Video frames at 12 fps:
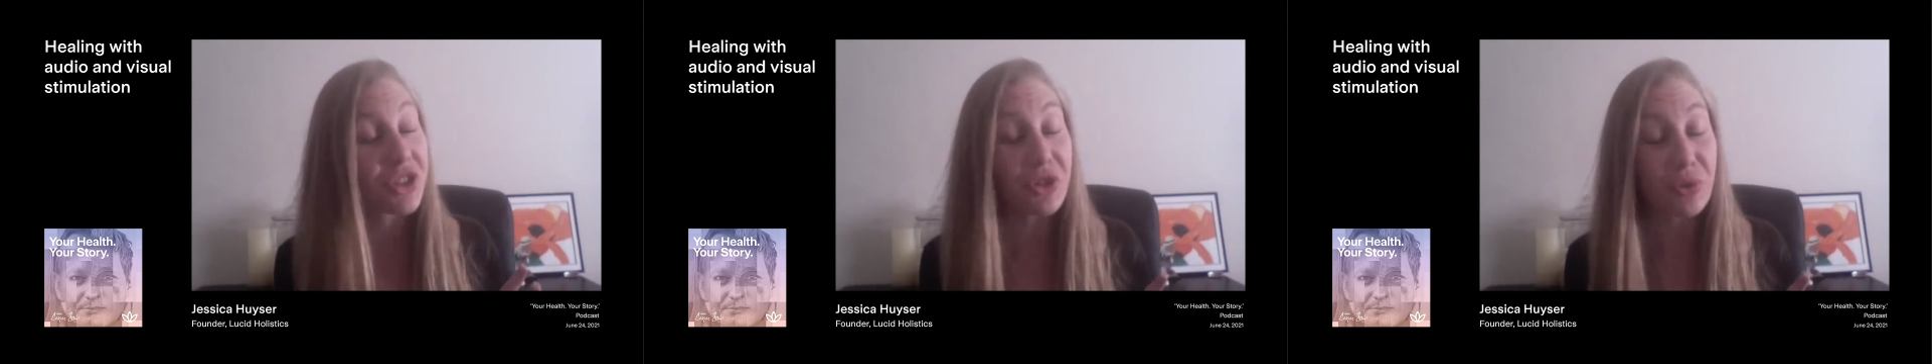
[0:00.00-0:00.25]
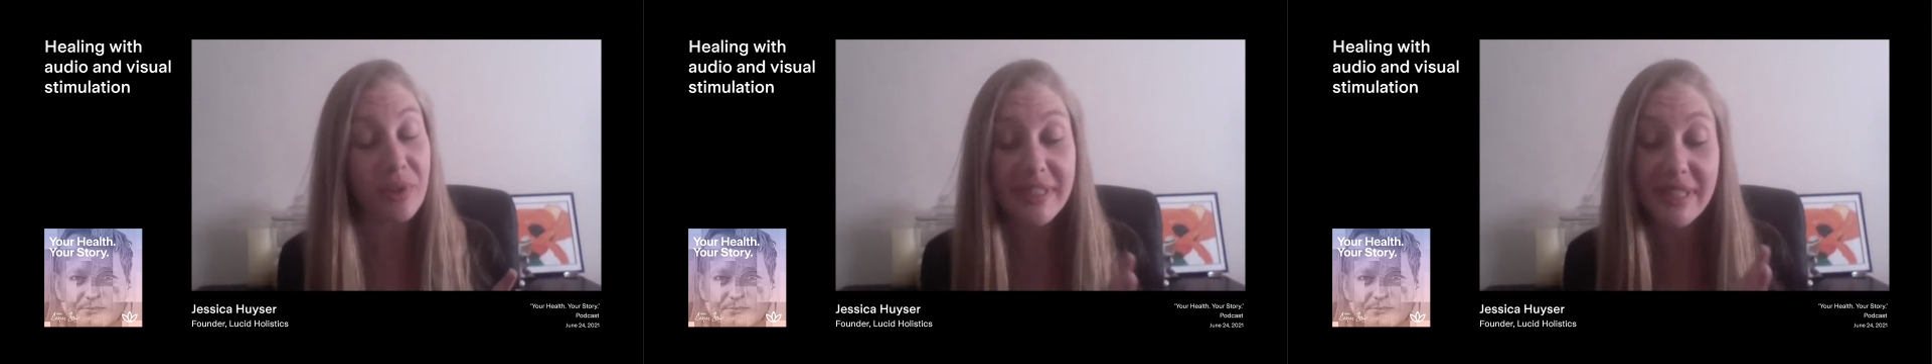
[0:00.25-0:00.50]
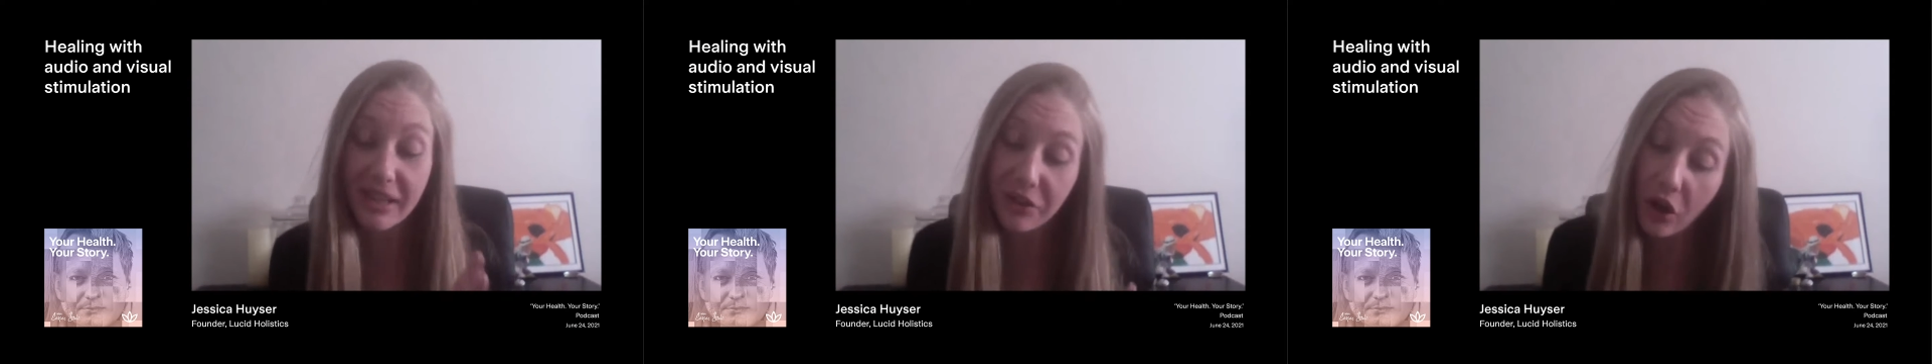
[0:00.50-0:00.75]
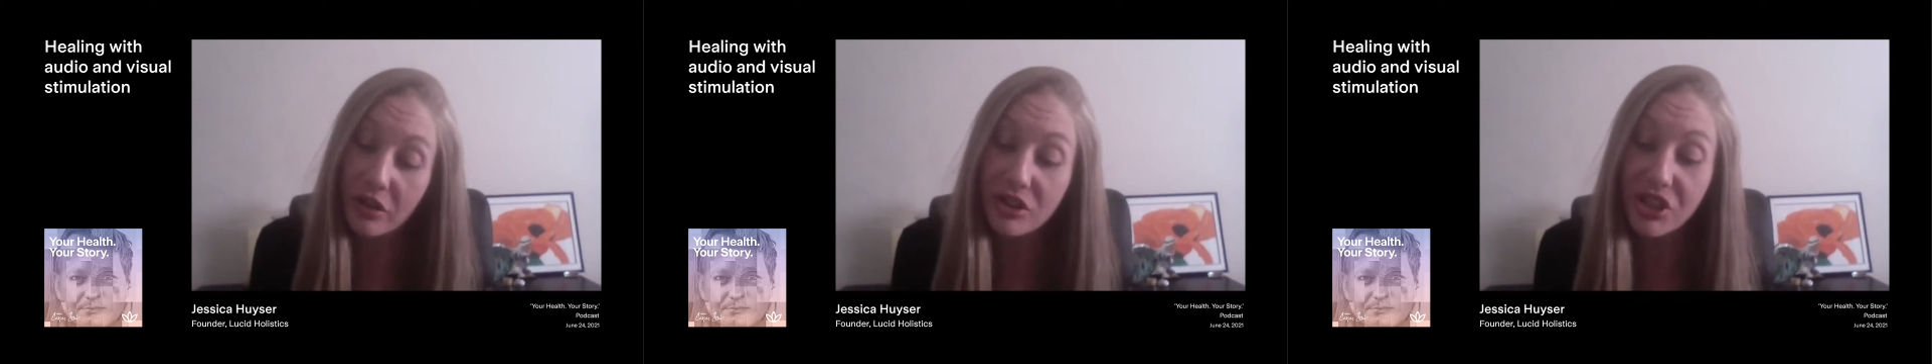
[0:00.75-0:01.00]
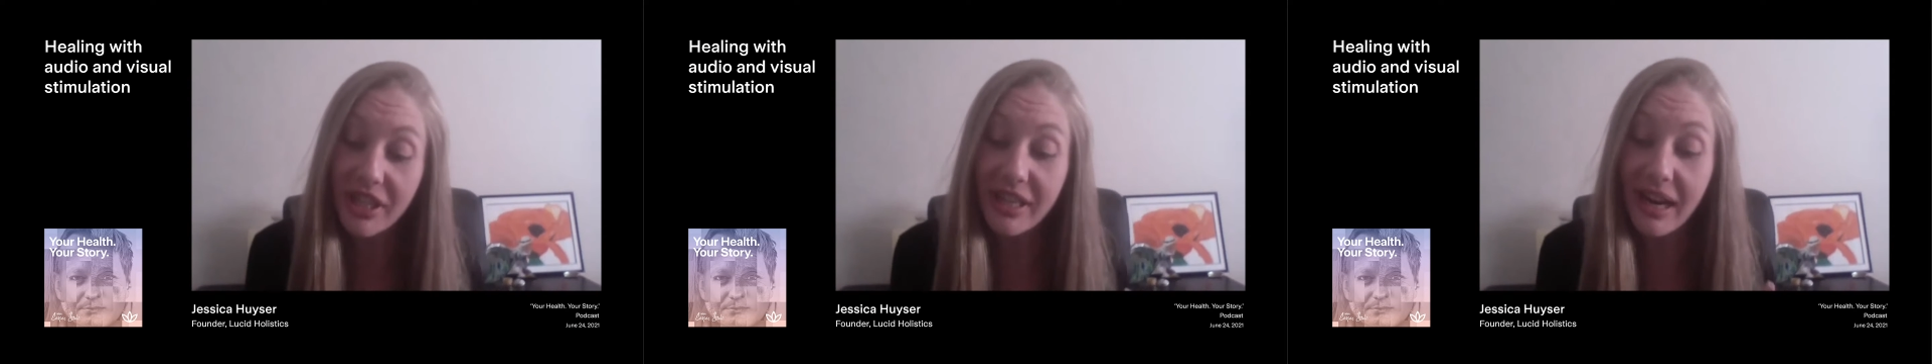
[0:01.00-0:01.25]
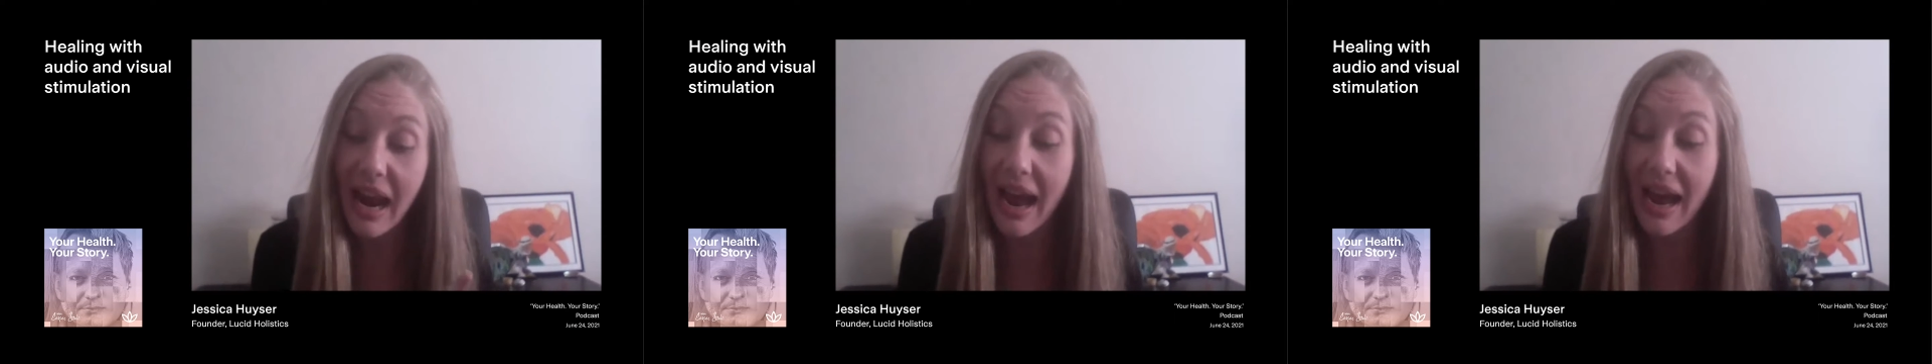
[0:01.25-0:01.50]
to this
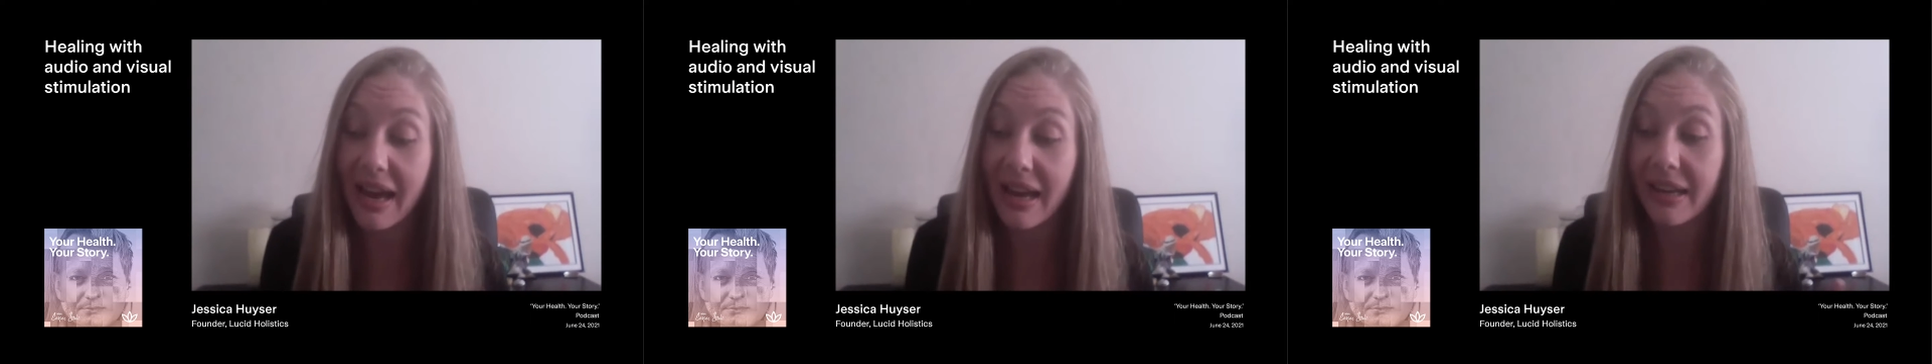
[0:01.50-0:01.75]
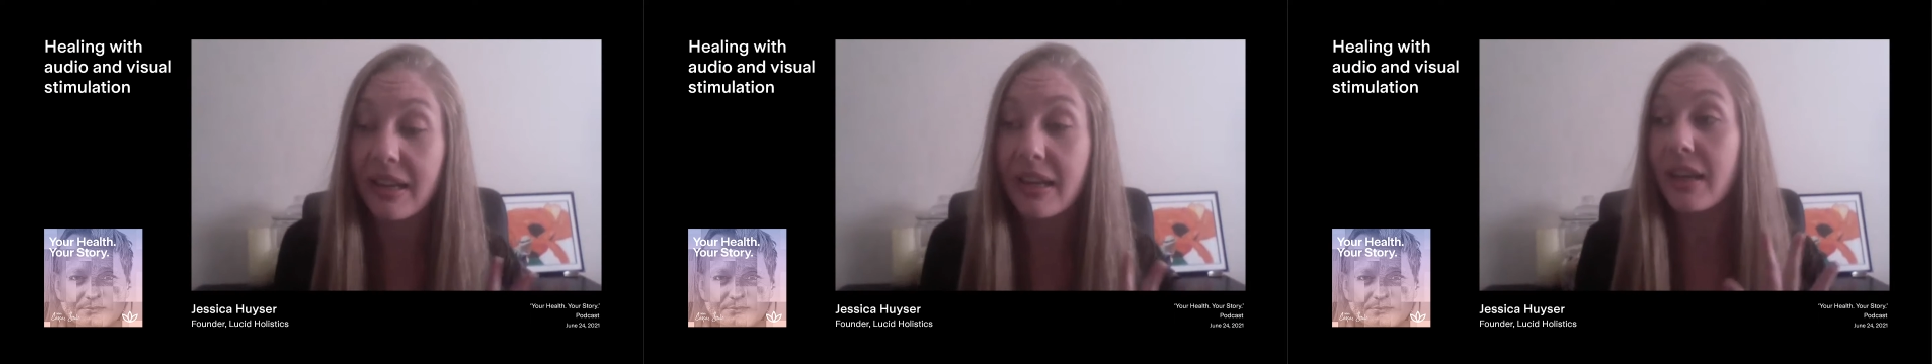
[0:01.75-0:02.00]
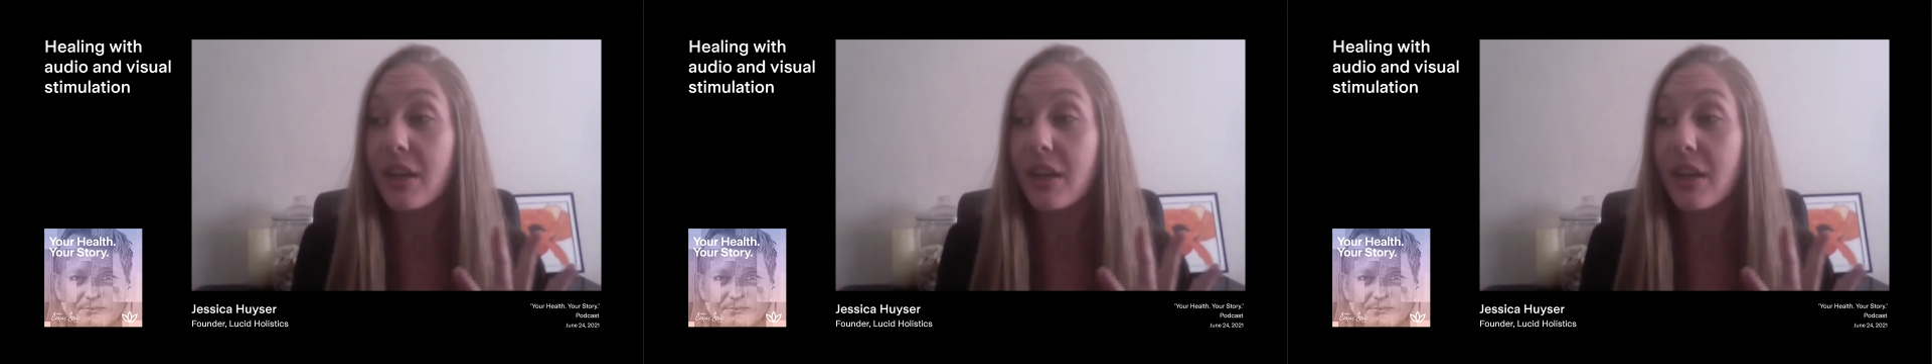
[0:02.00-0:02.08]
technology, had